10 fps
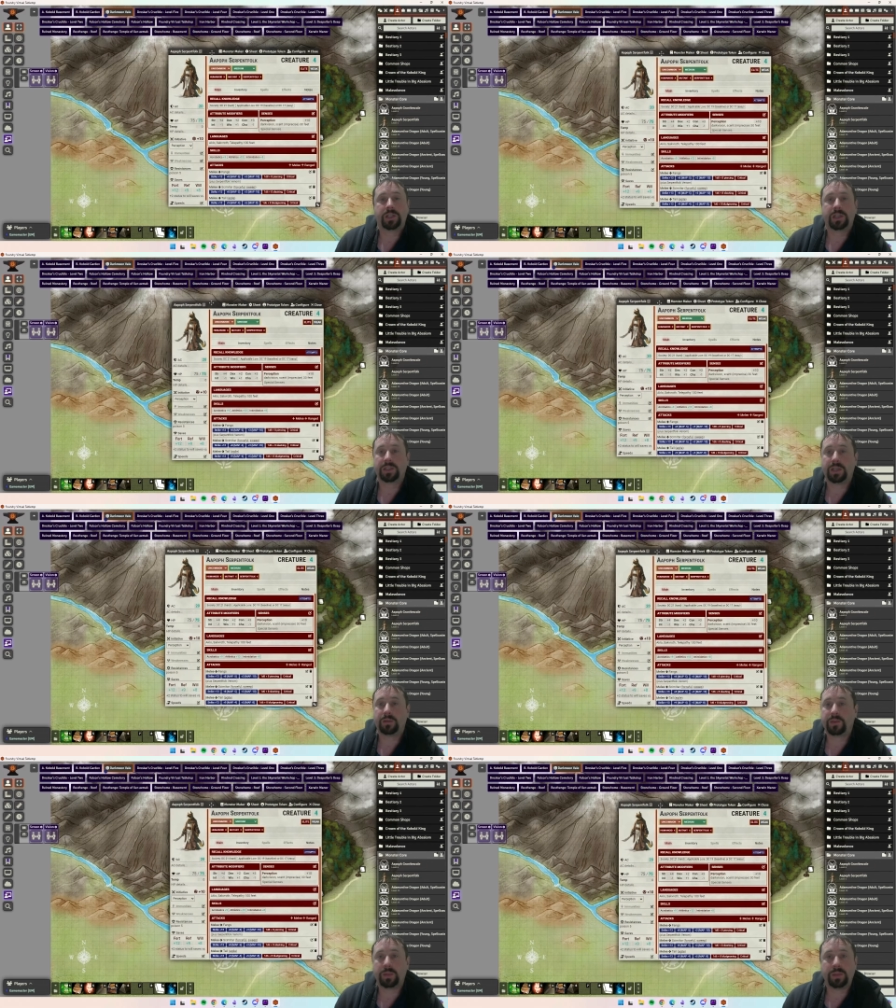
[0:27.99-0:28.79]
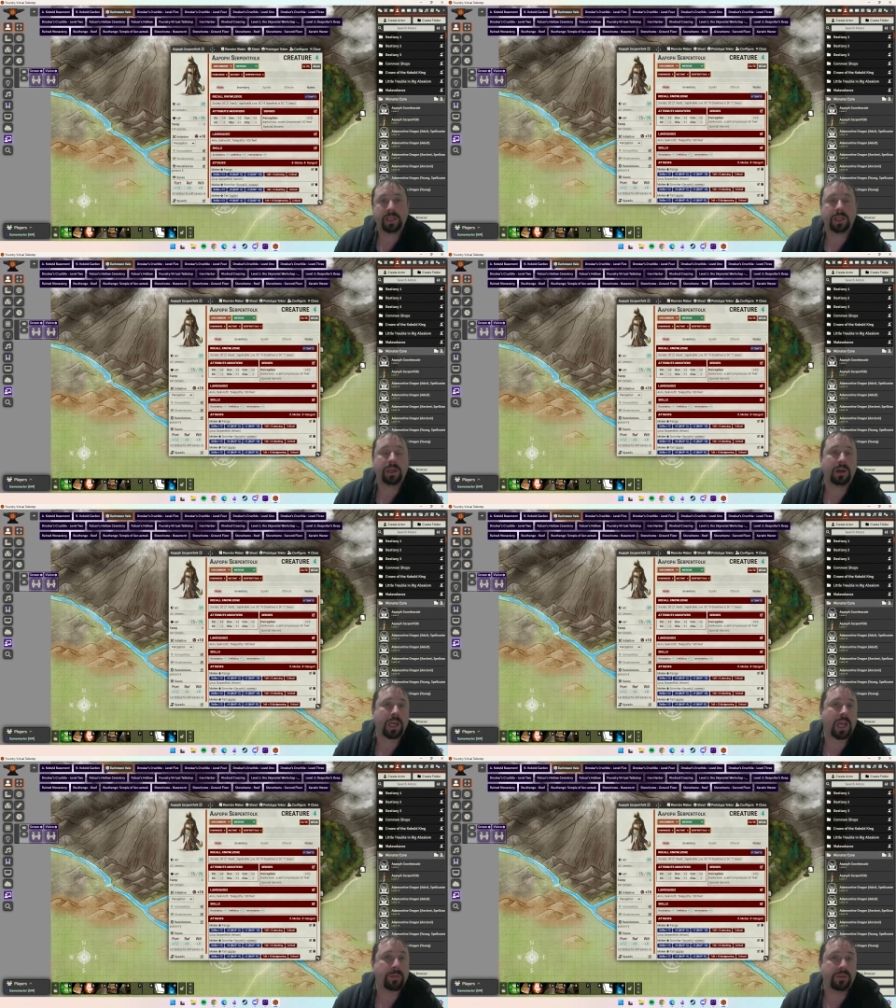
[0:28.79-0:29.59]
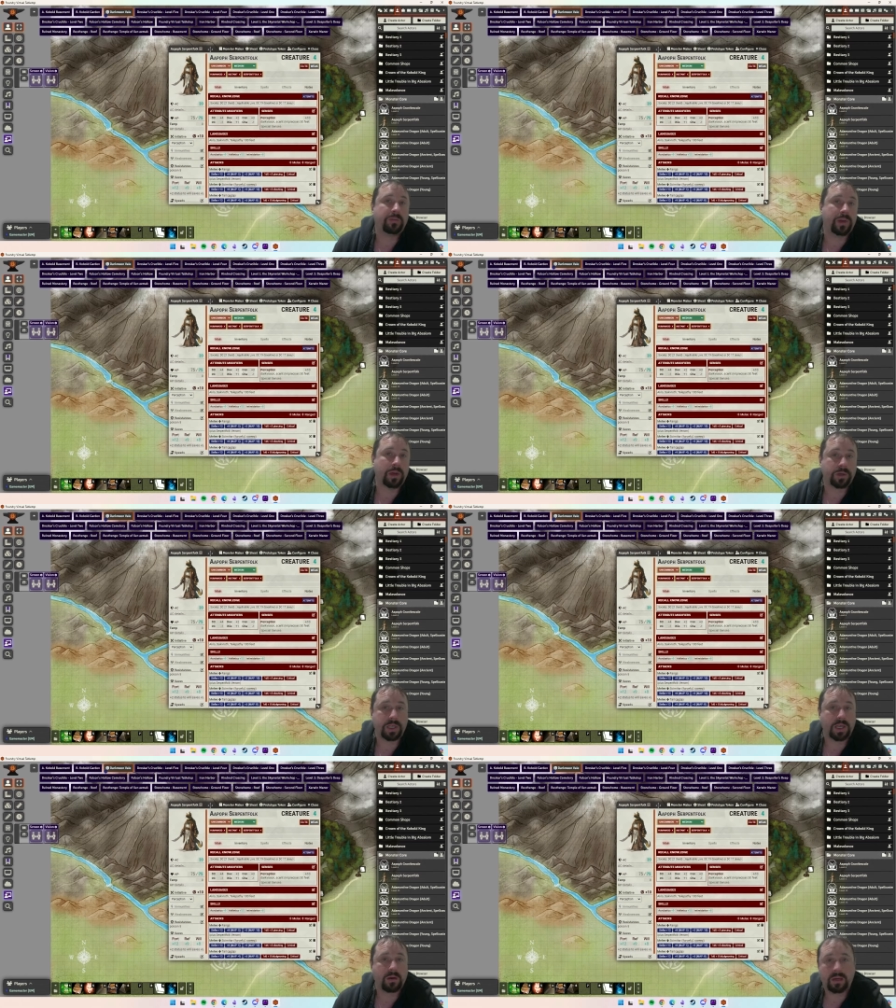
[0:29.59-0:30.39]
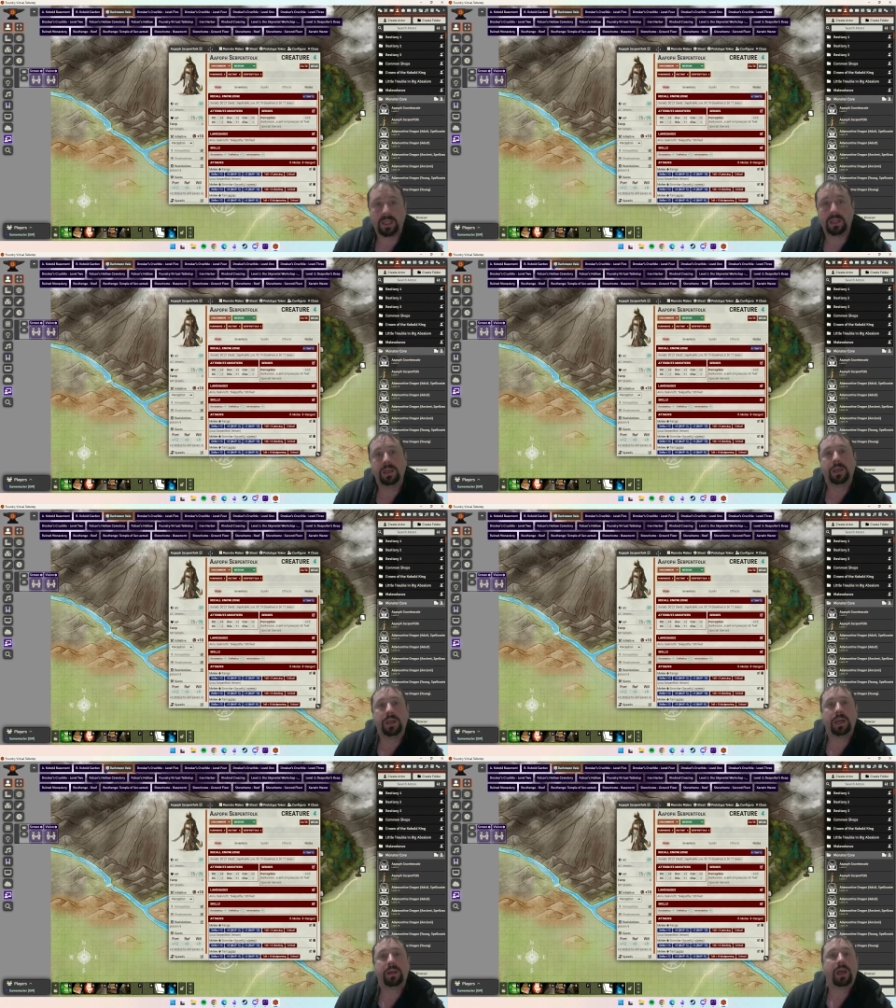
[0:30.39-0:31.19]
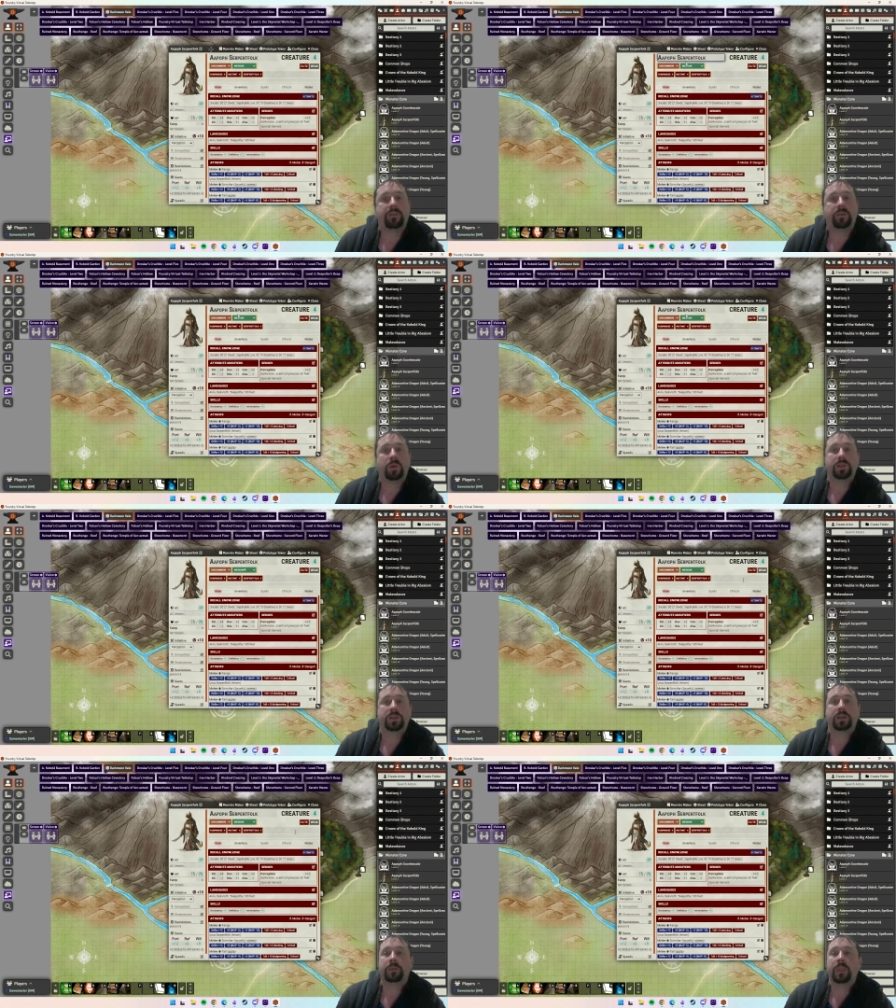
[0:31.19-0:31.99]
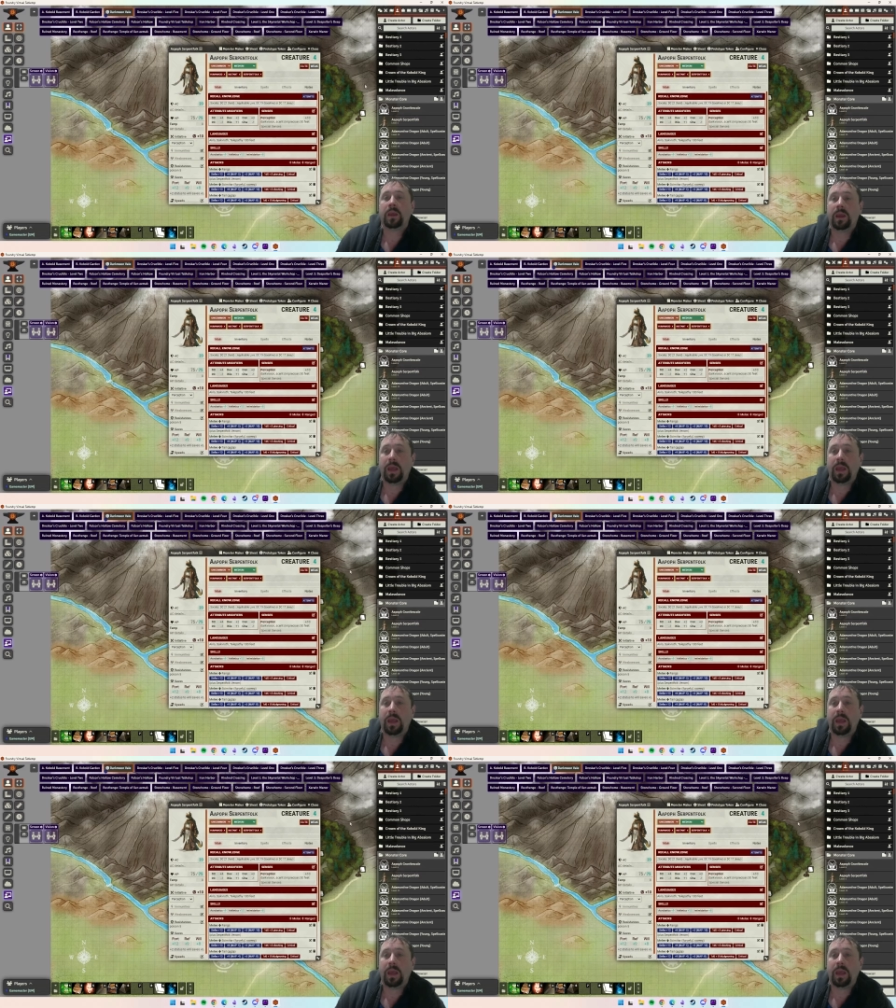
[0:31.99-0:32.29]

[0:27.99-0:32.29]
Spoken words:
As you can see in front of me here, I am in Foundry currently, and I have a monster.